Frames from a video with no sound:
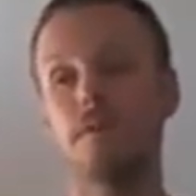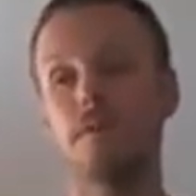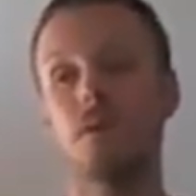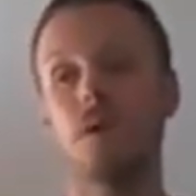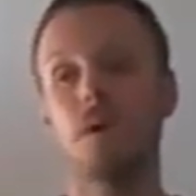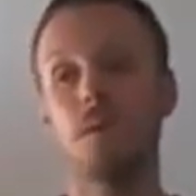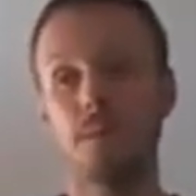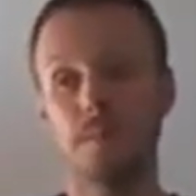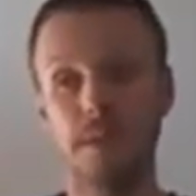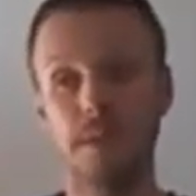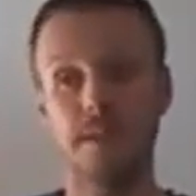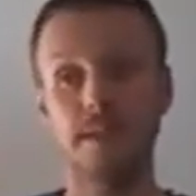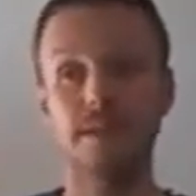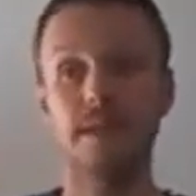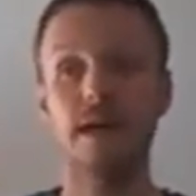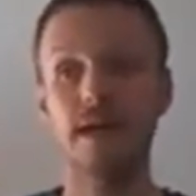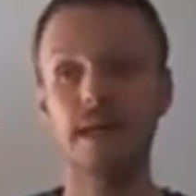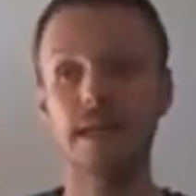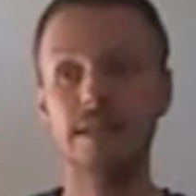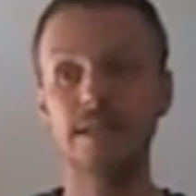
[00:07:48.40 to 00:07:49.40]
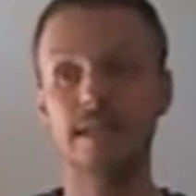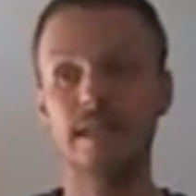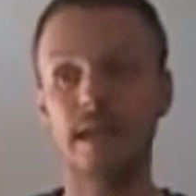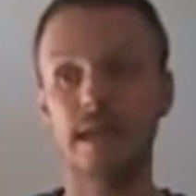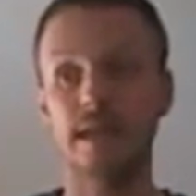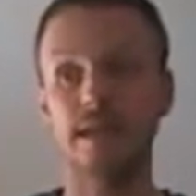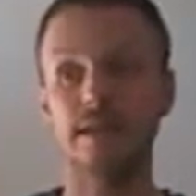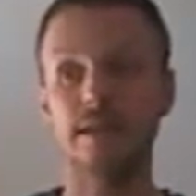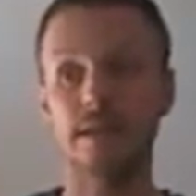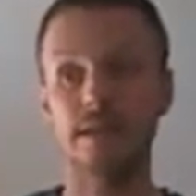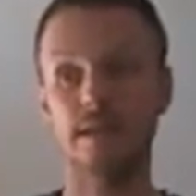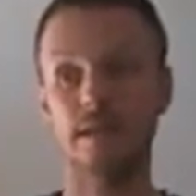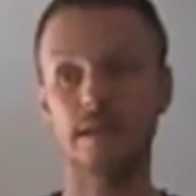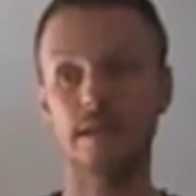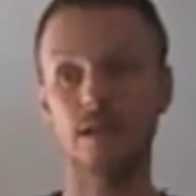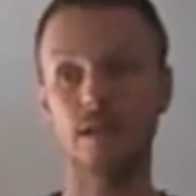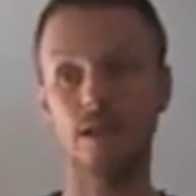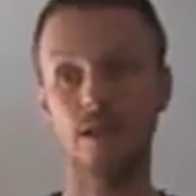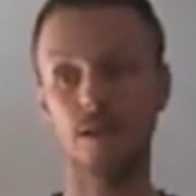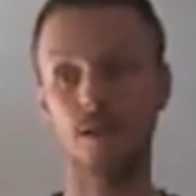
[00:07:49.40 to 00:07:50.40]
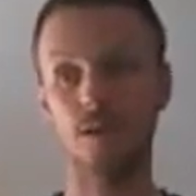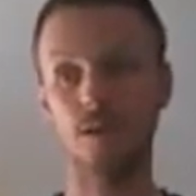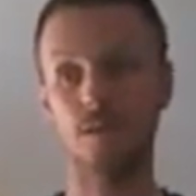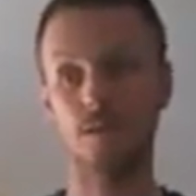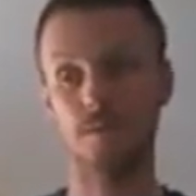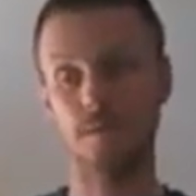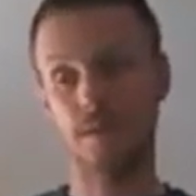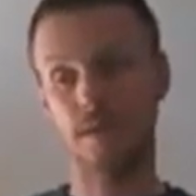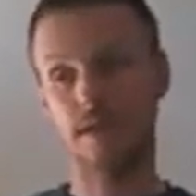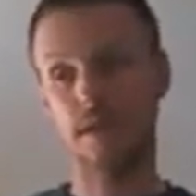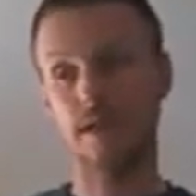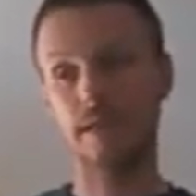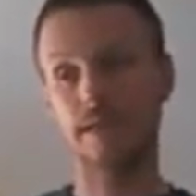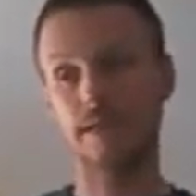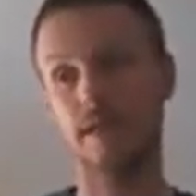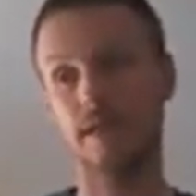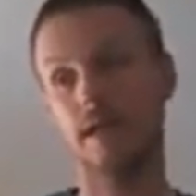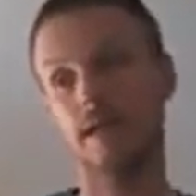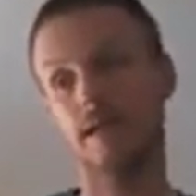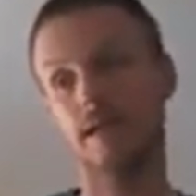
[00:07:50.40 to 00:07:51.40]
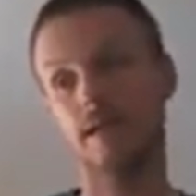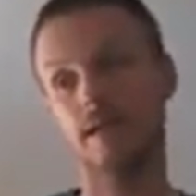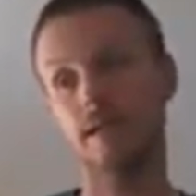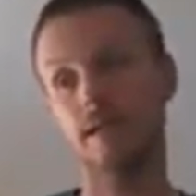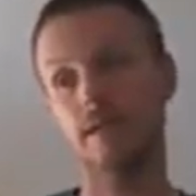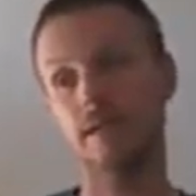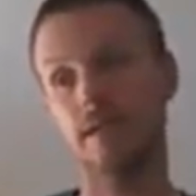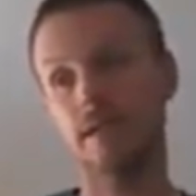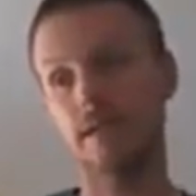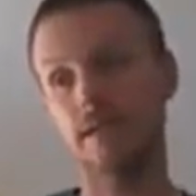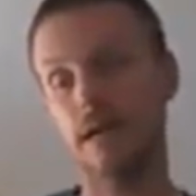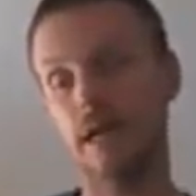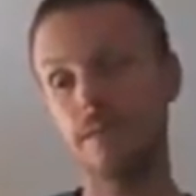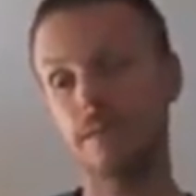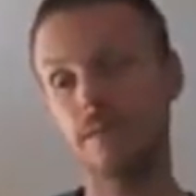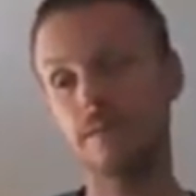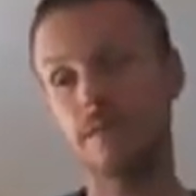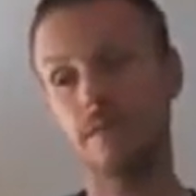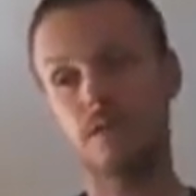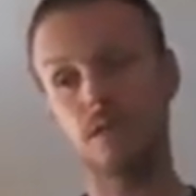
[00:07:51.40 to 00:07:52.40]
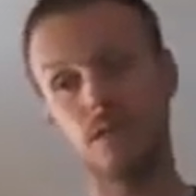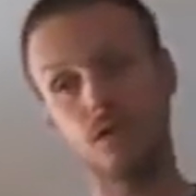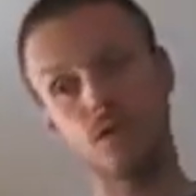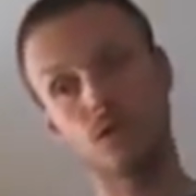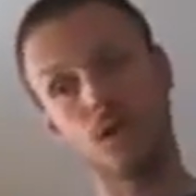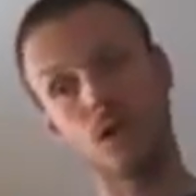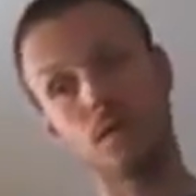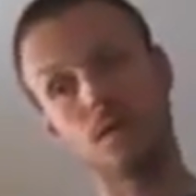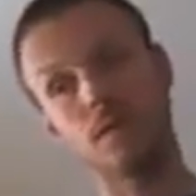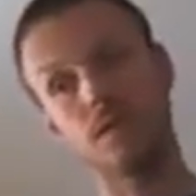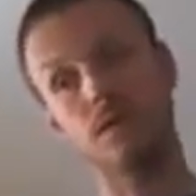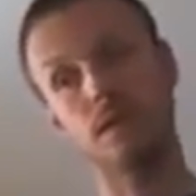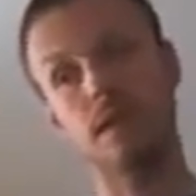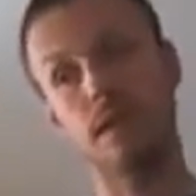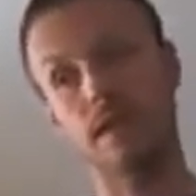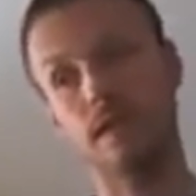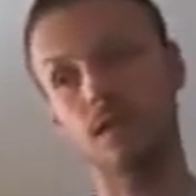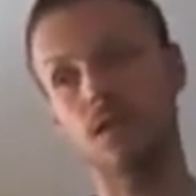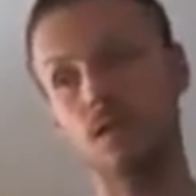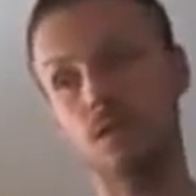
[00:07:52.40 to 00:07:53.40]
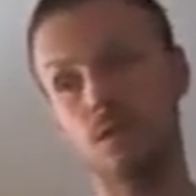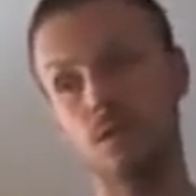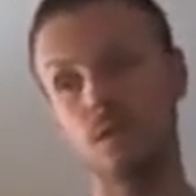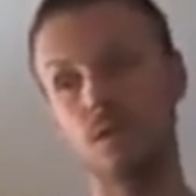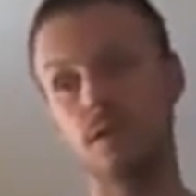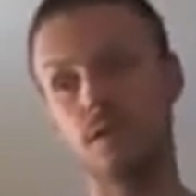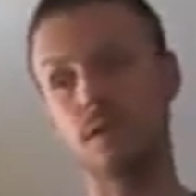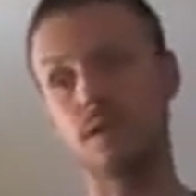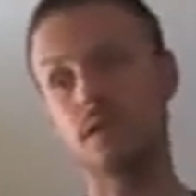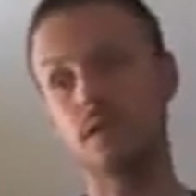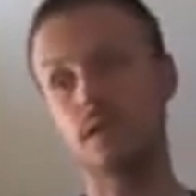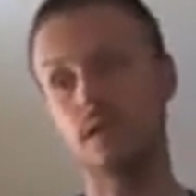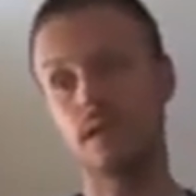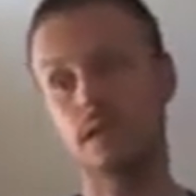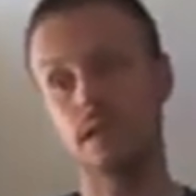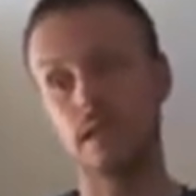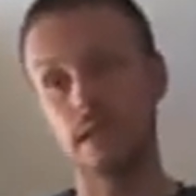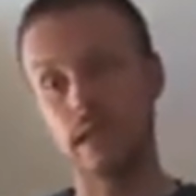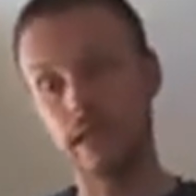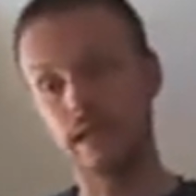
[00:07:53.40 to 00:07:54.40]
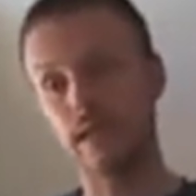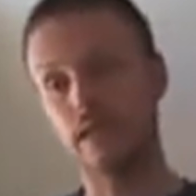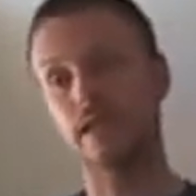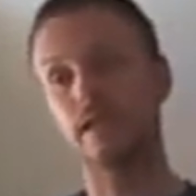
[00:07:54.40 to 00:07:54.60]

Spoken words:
So besides that, the type of jobs that you would get